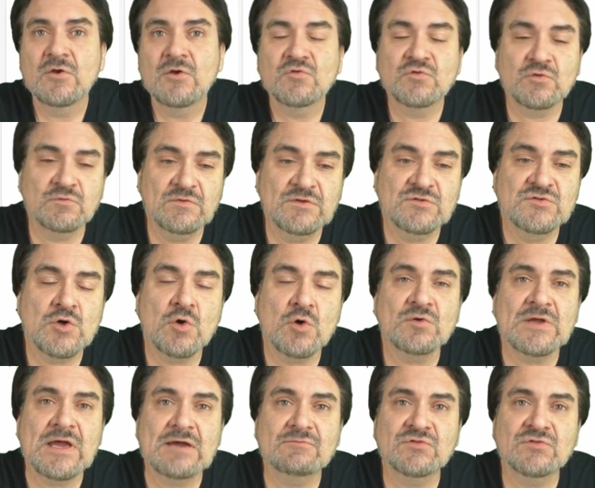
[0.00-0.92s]
So if you
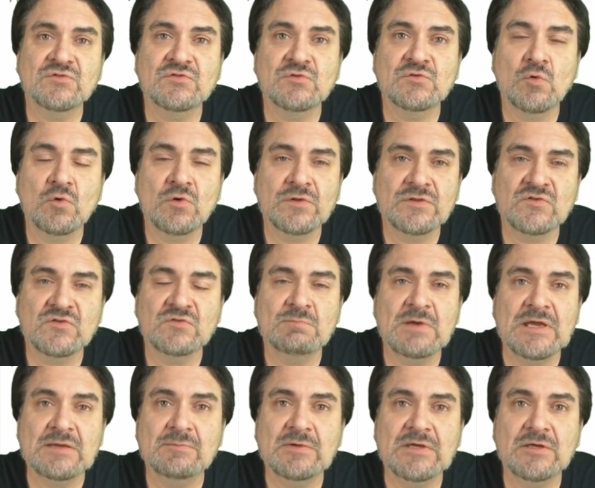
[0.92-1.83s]
don't have a store, this
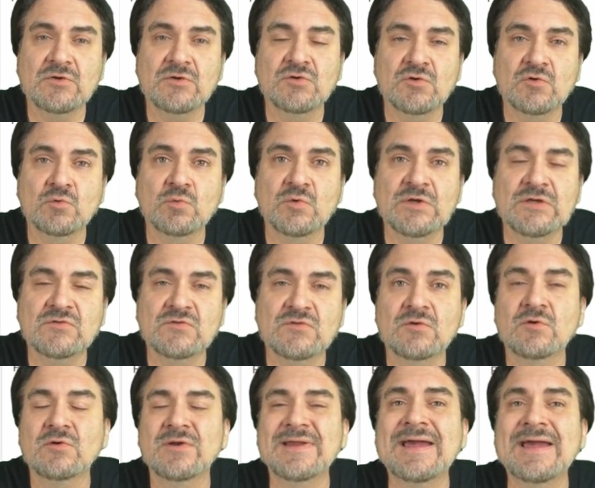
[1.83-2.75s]
may be a good
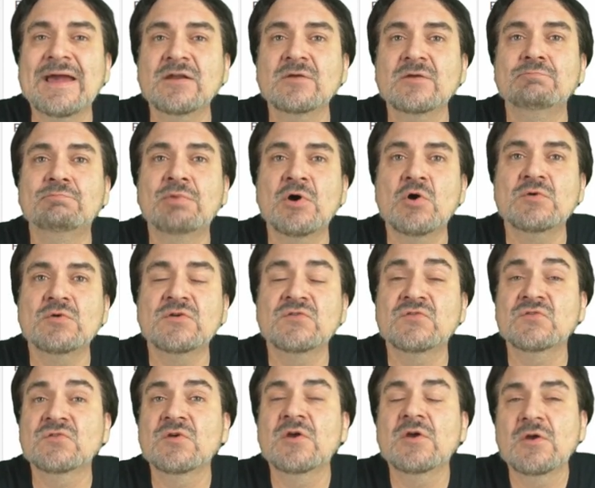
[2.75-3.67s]
reason or an added
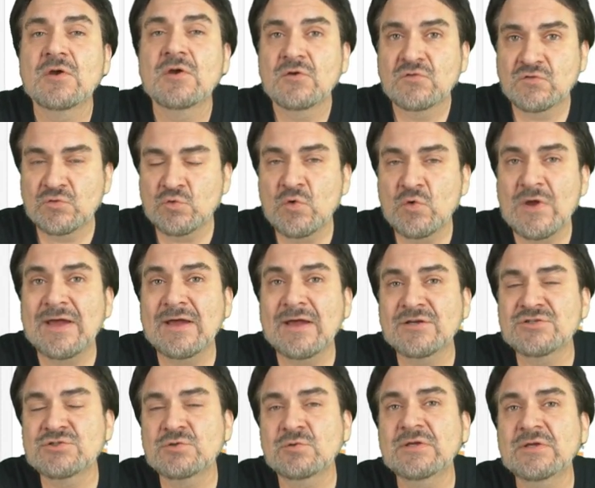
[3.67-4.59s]
bonus to
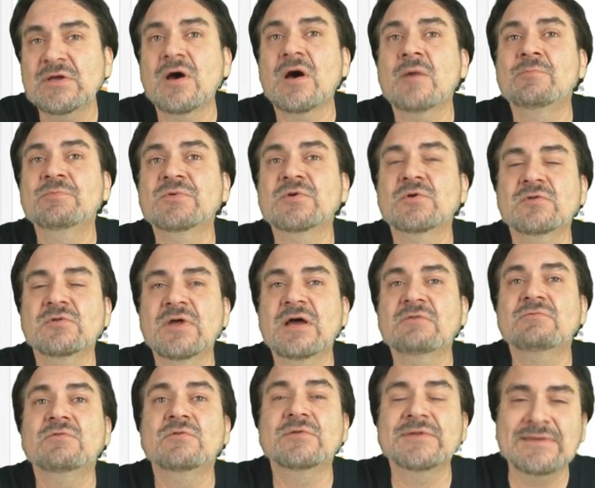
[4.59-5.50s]
actually up your
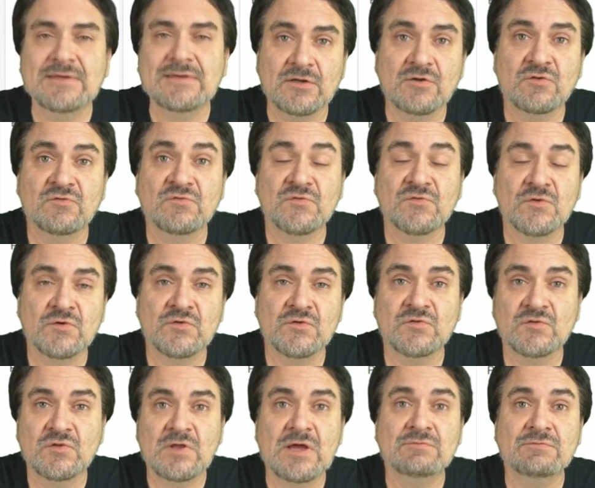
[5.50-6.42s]
level and get a
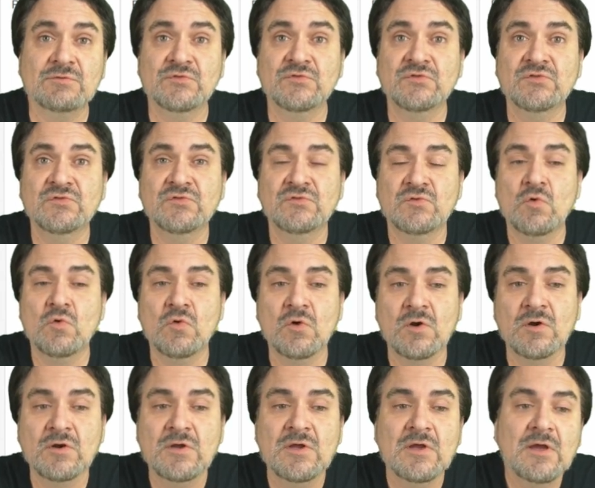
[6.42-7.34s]
first level
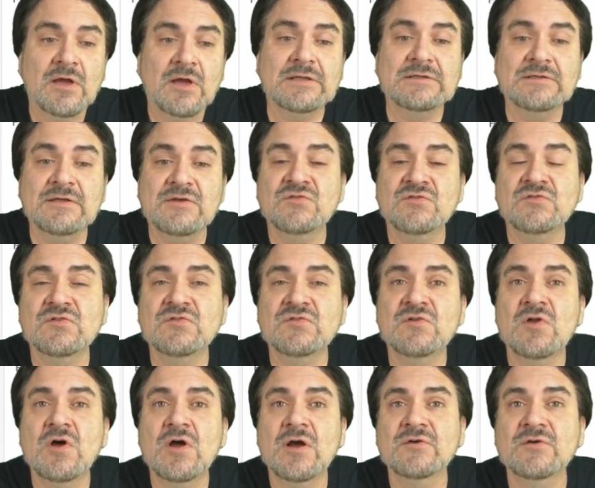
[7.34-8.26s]
store, at least
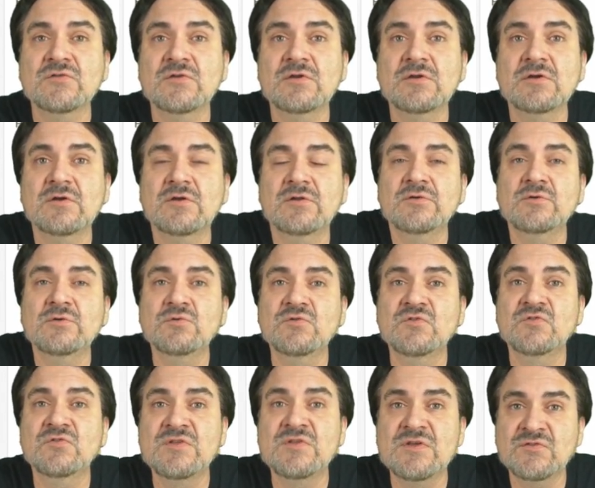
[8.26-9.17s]
as long as it
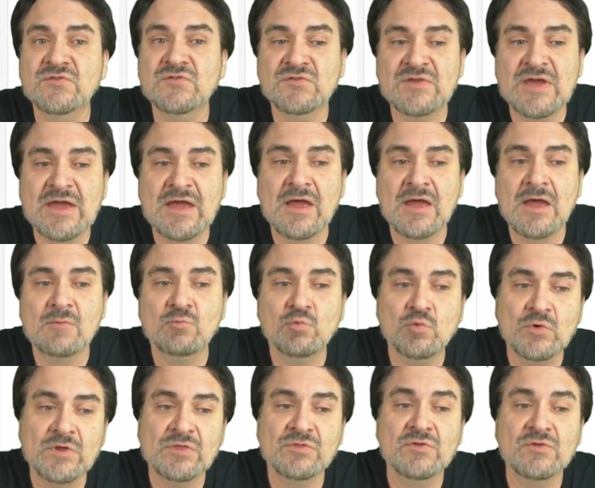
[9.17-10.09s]
includes this tab
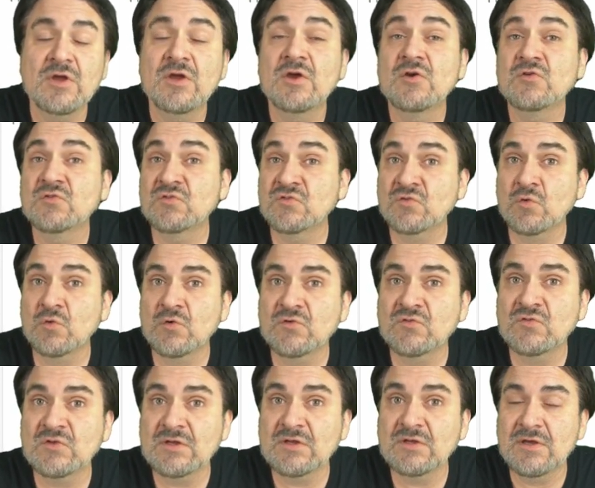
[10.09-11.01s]
with
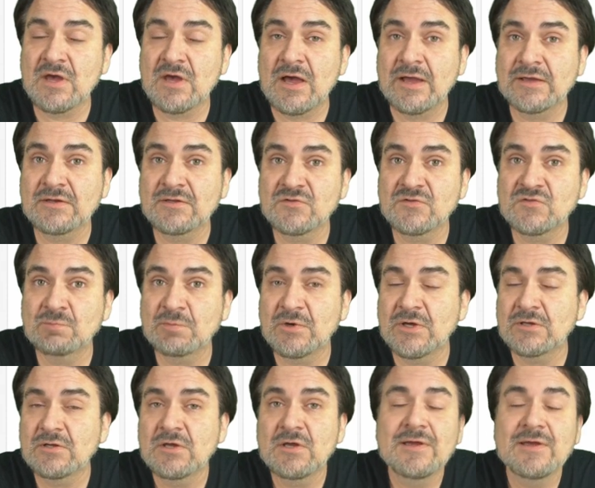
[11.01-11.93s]
sourcing guidance.
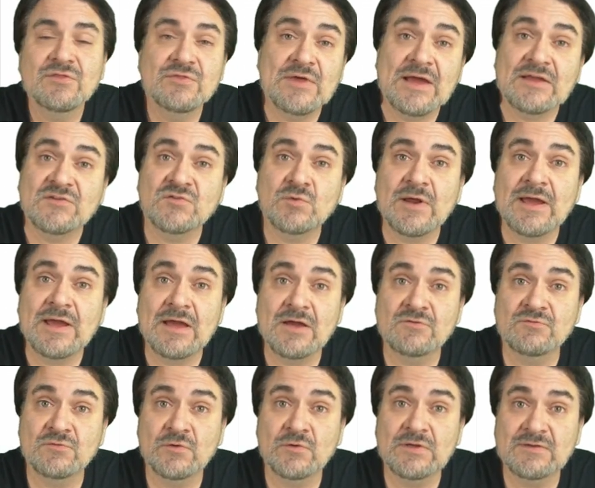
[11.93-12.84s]
But that's what I
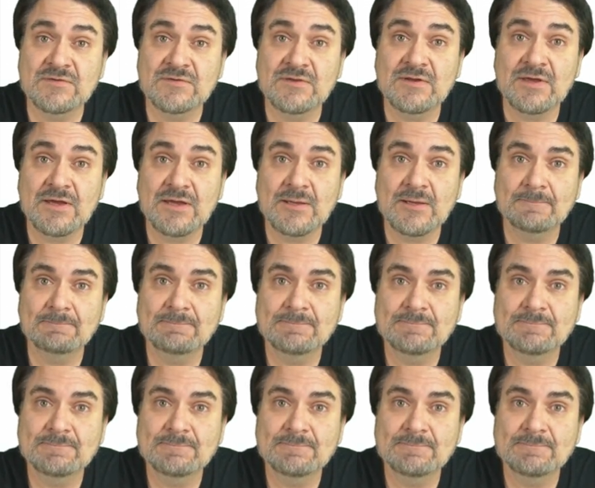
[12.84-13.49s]
have for you today.